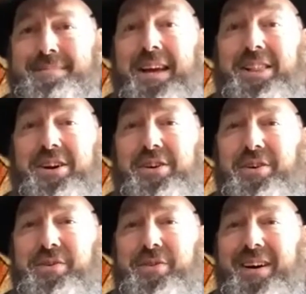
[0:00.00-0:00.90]

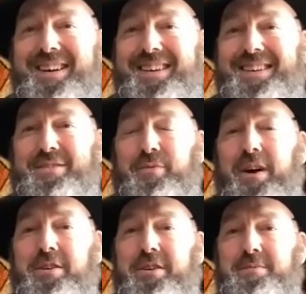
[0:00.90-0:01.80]
Hello, and
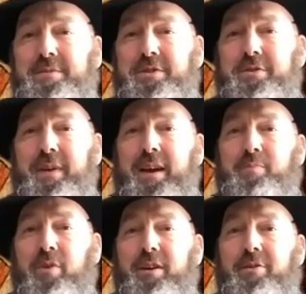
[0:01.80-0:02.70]
welcome to A
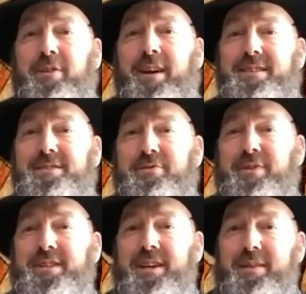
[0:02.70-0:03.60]
Priori
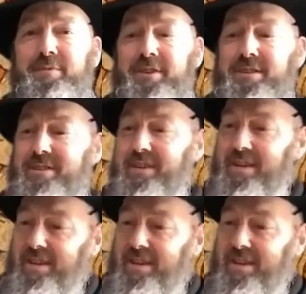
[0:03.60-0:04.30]
Storytimeless.